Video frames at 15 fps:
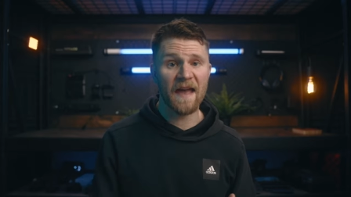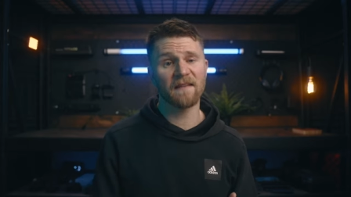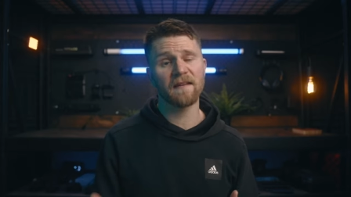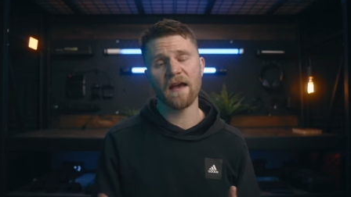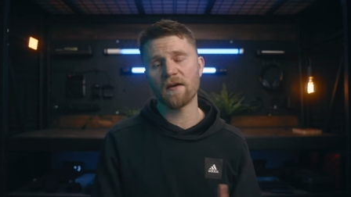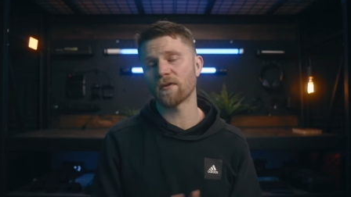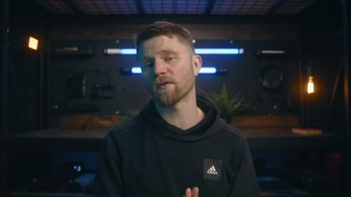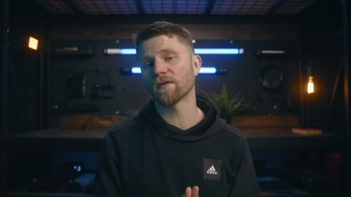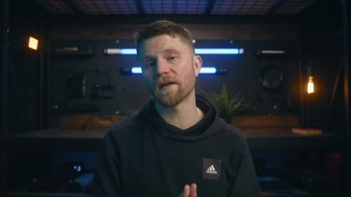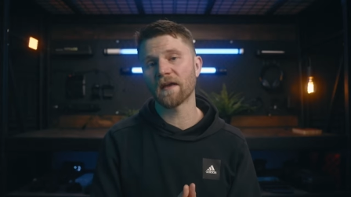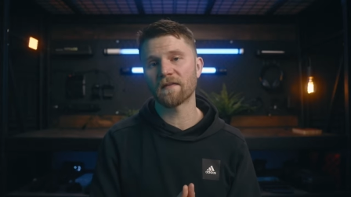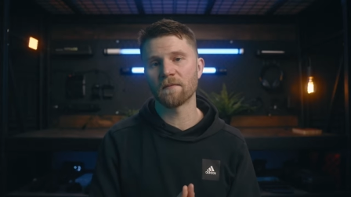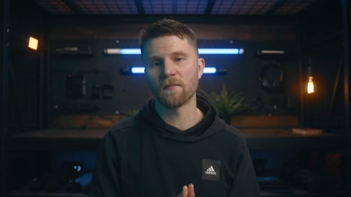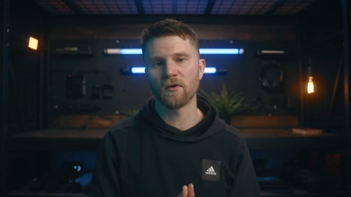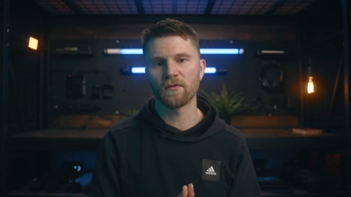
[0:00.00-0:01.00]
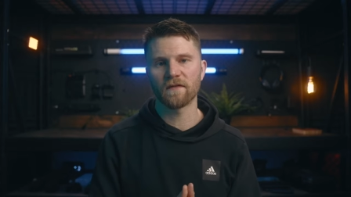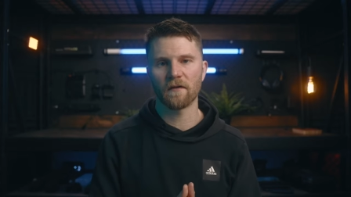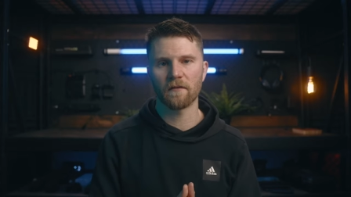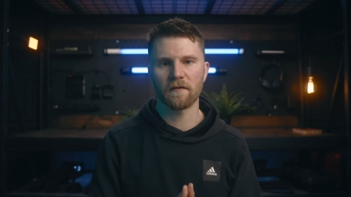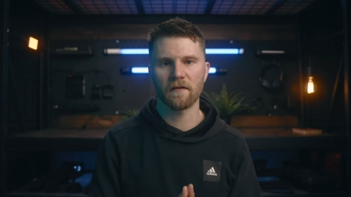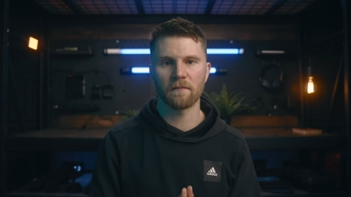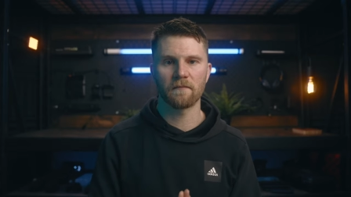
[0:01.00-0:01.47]
and how you can get the most
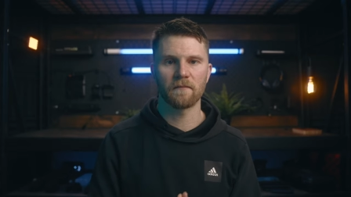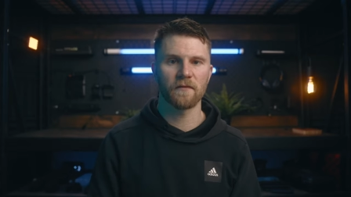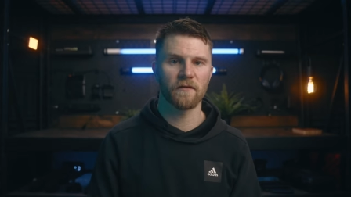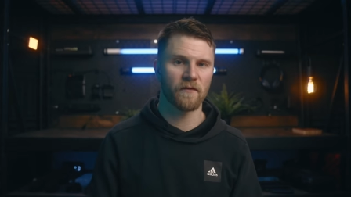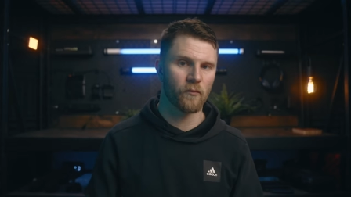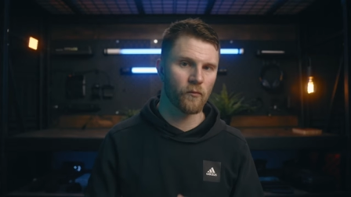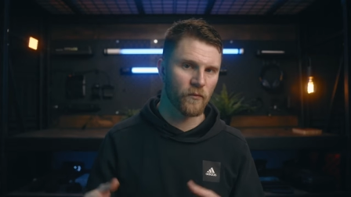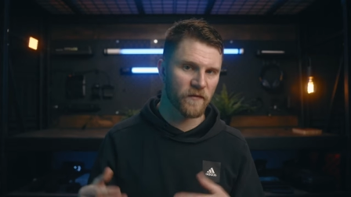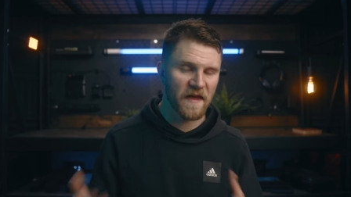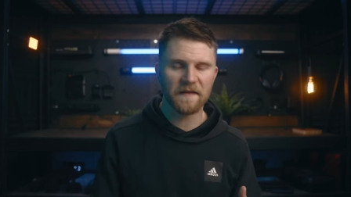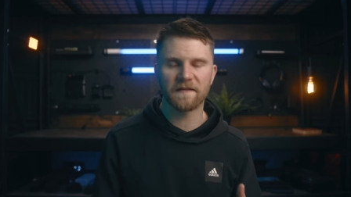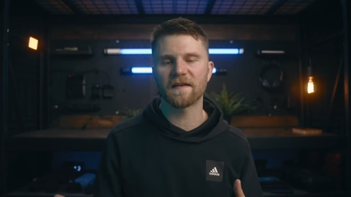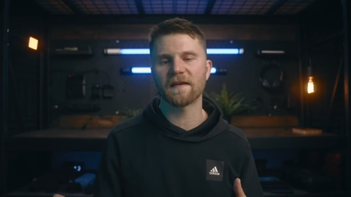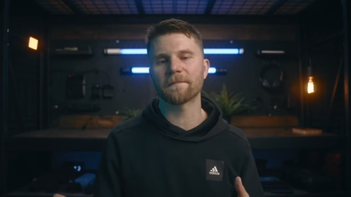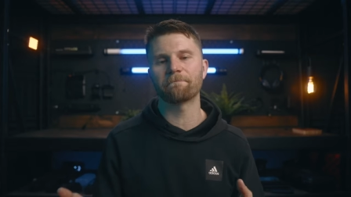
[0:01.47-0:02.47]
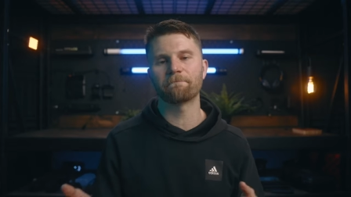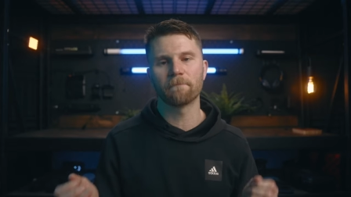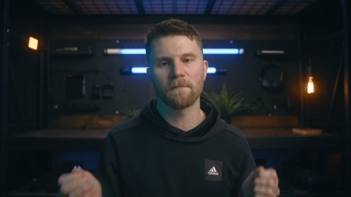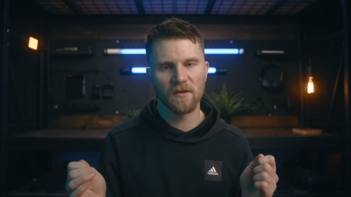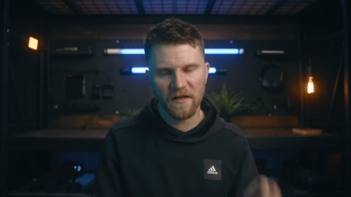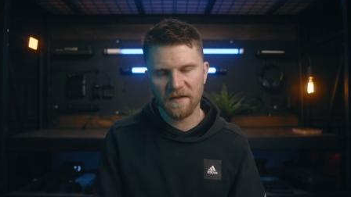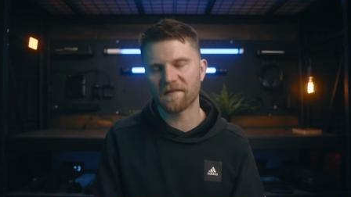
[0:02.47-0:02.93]
out of them. So with that said,
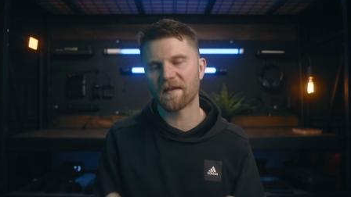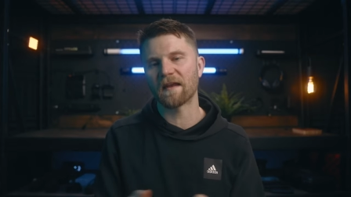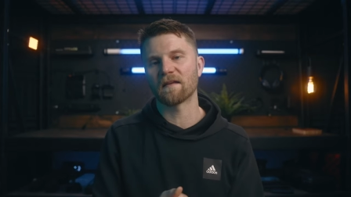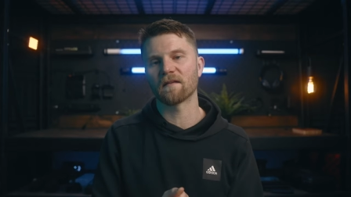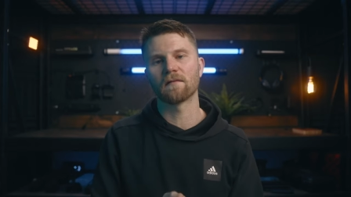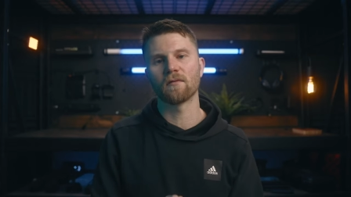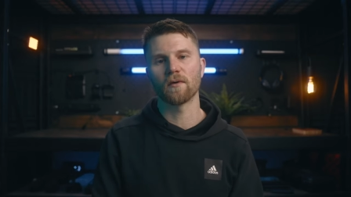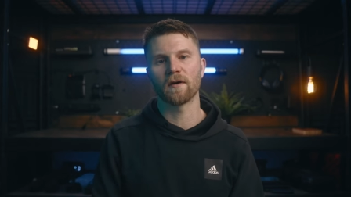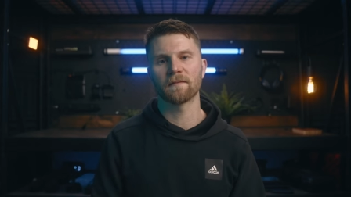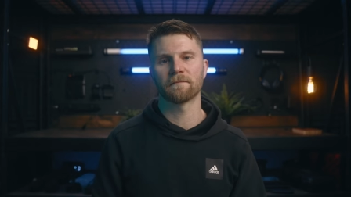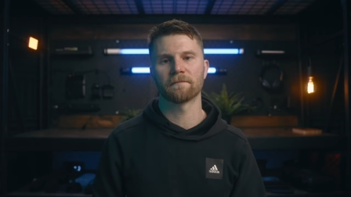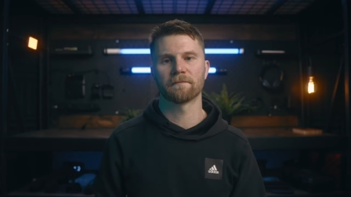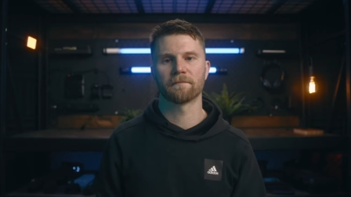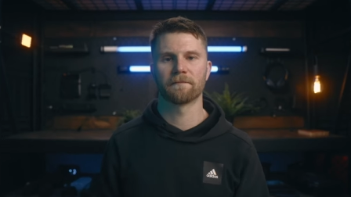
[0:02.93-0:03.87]
let's get into it.